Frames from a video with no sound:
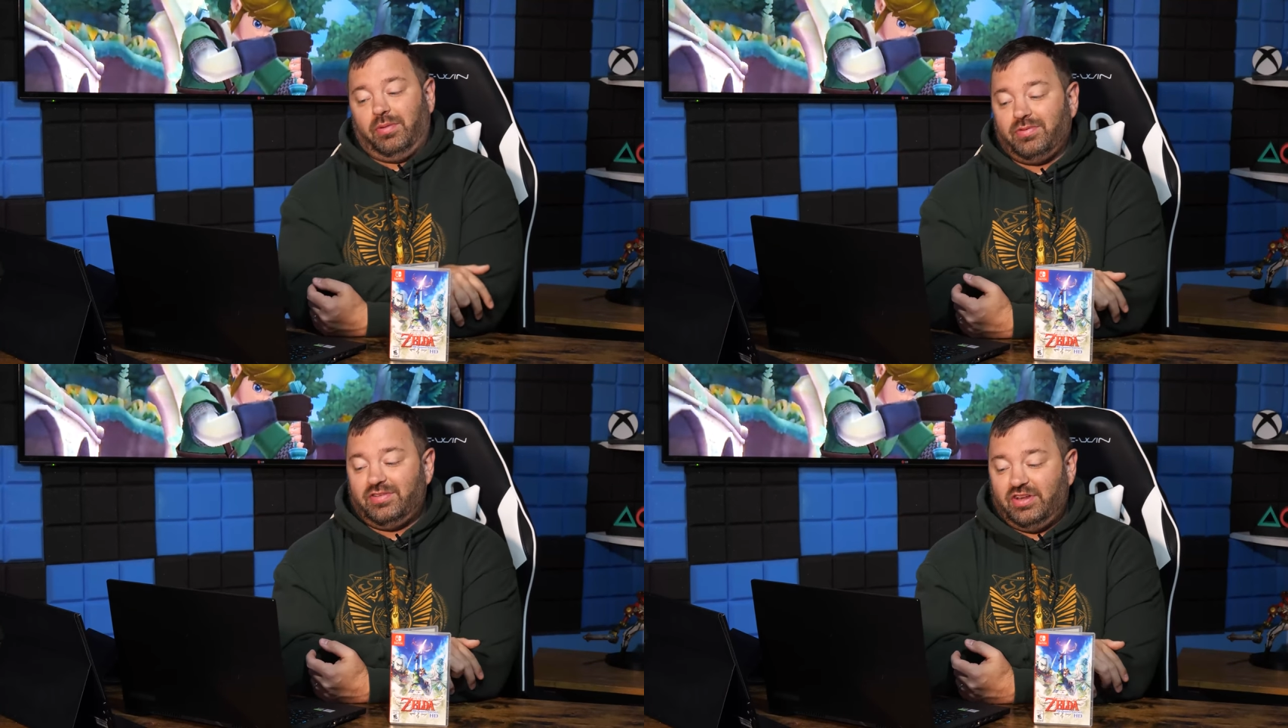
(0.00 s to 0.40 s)
I
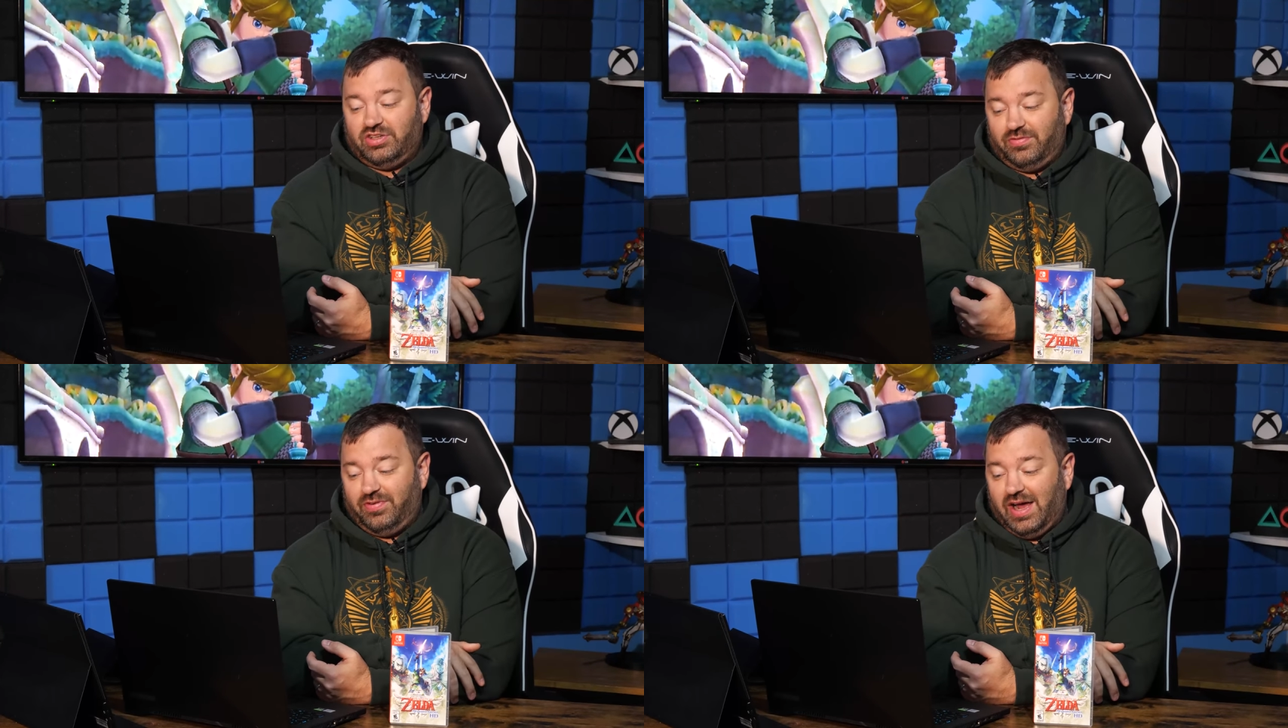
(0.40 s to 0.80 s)
mean,
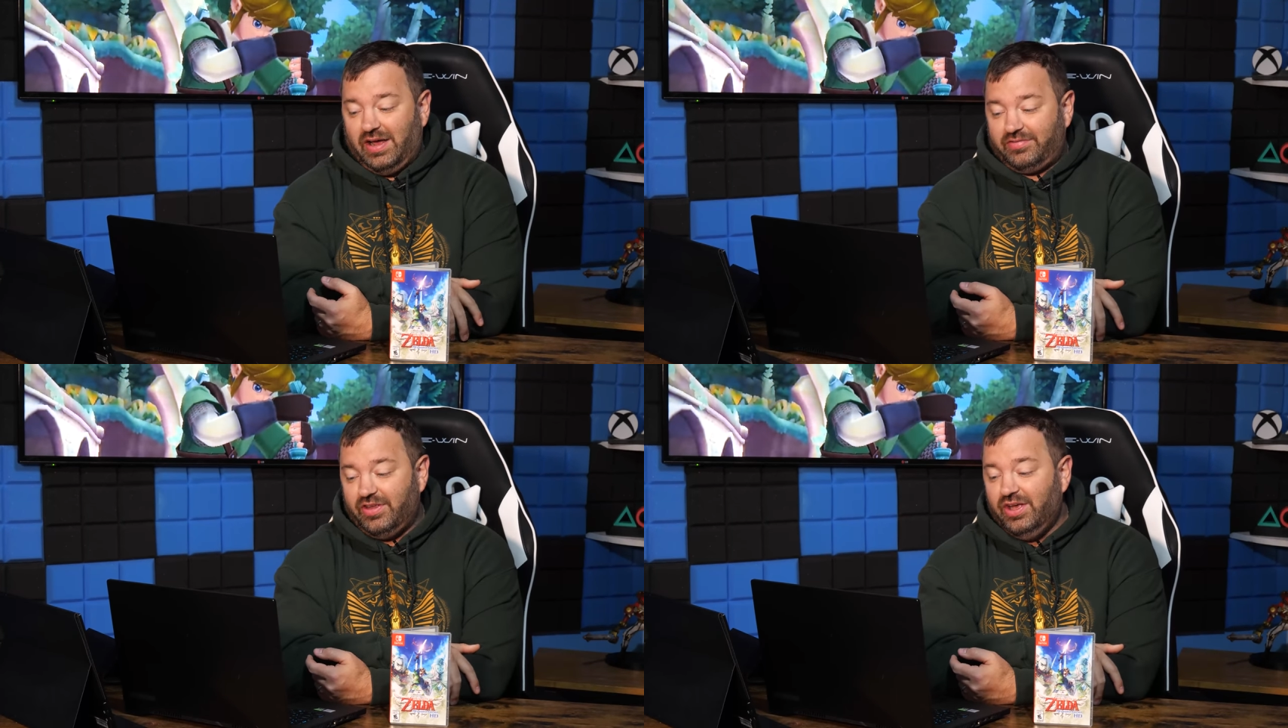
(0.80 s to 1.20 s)
PlayStation
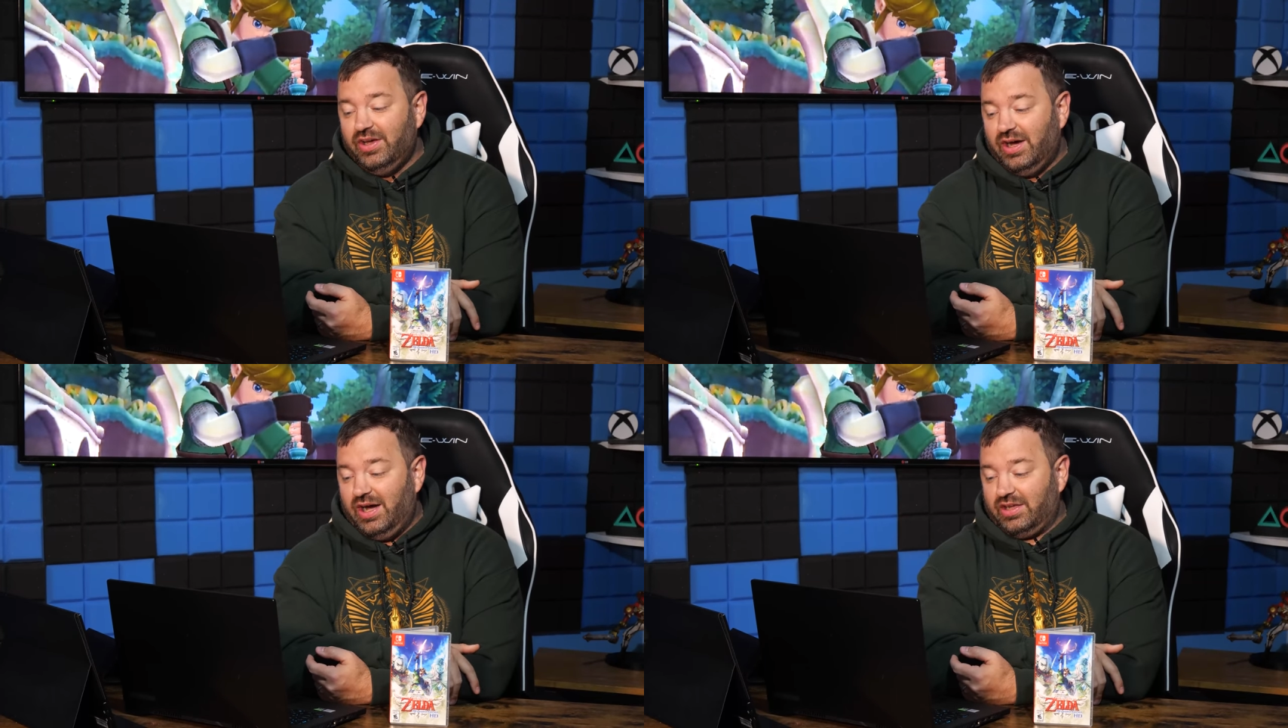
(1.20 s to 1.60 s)
5's
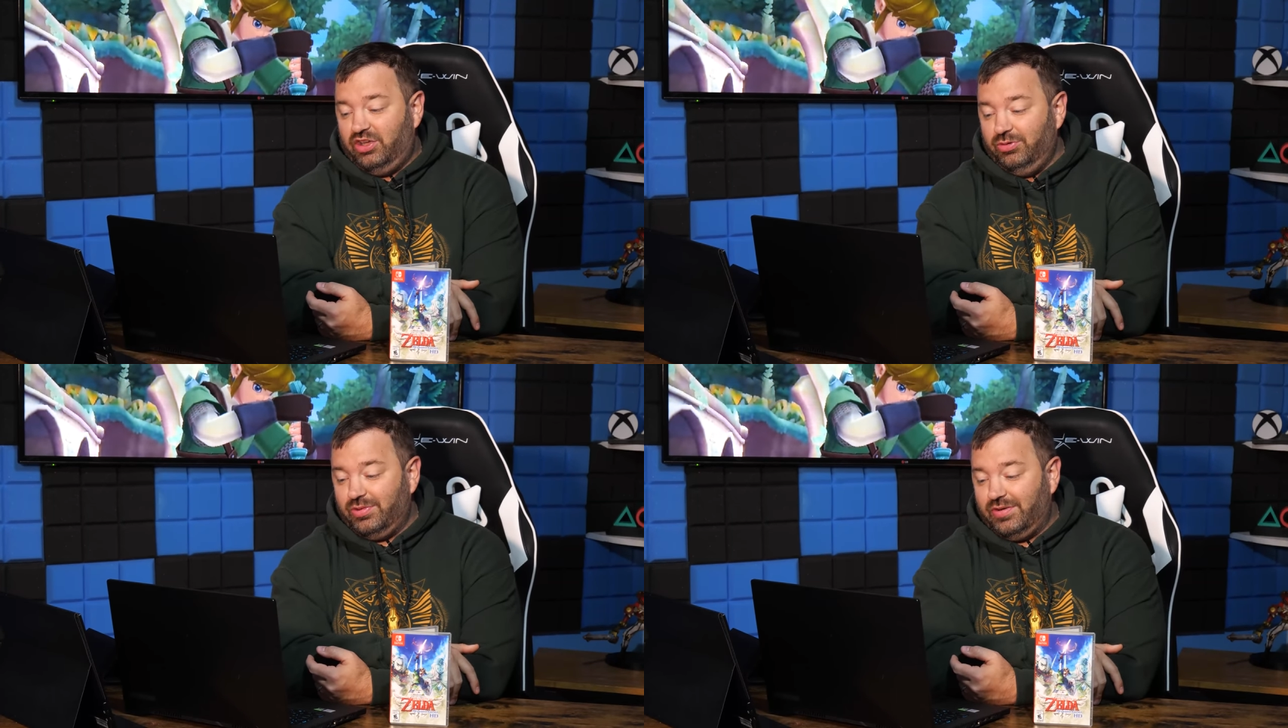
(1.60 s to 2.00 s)
uh,
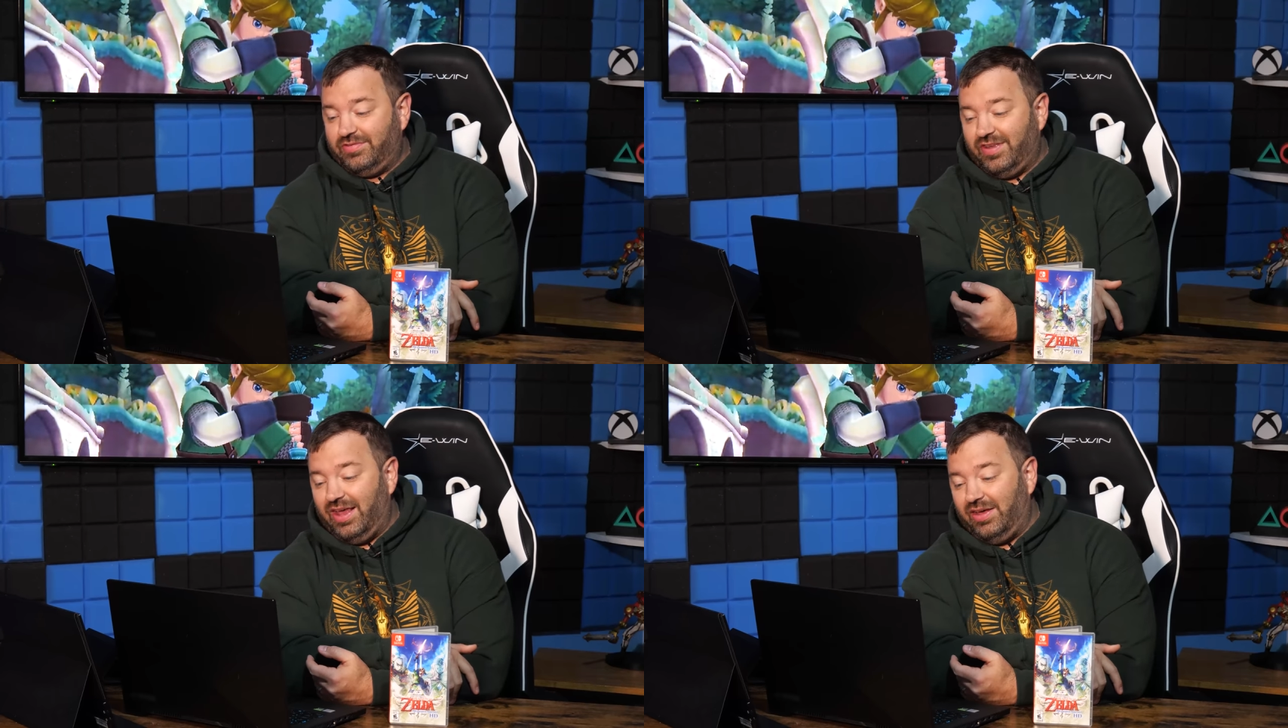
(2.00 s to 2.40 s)

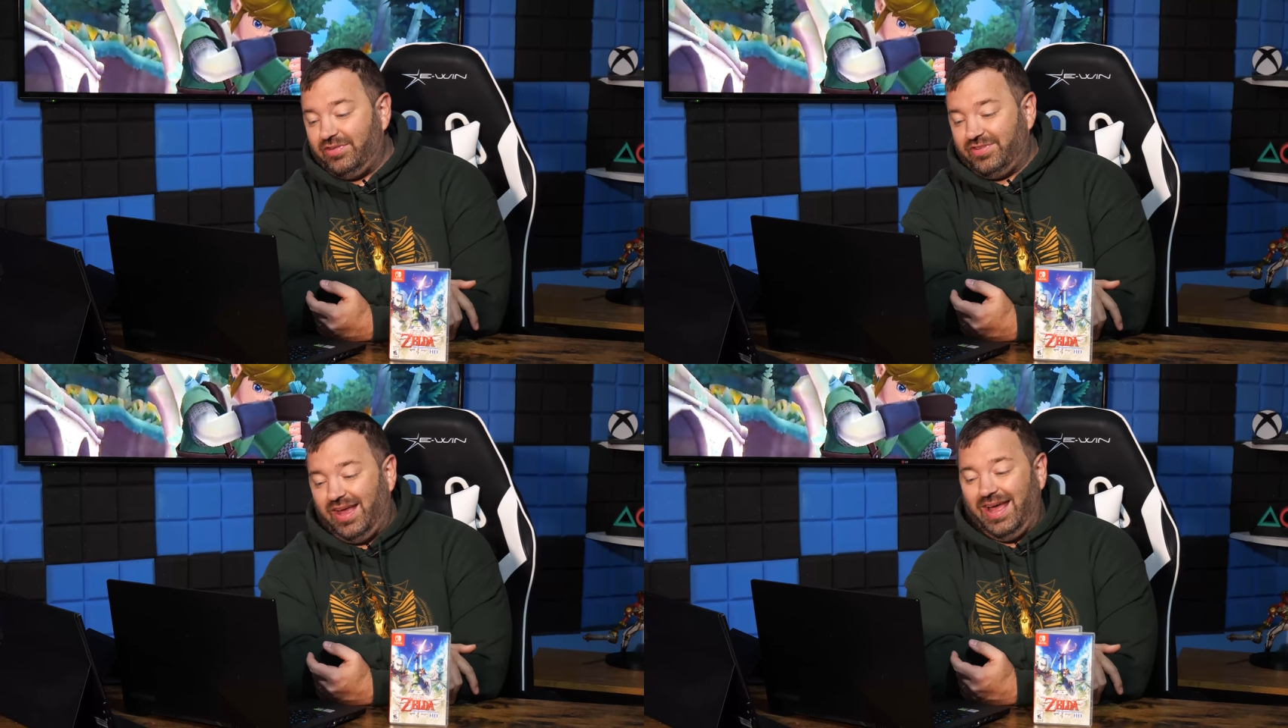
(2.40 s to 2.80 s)
cumulative
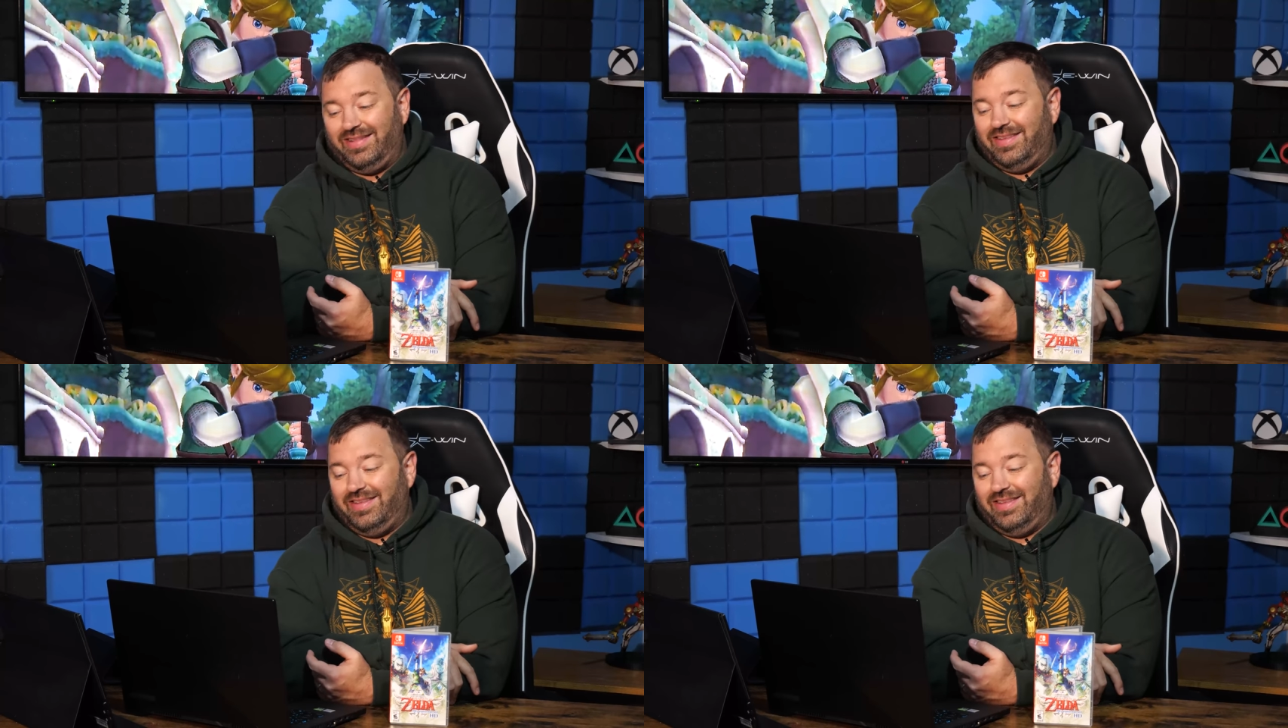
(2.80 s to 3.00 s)
sales uh,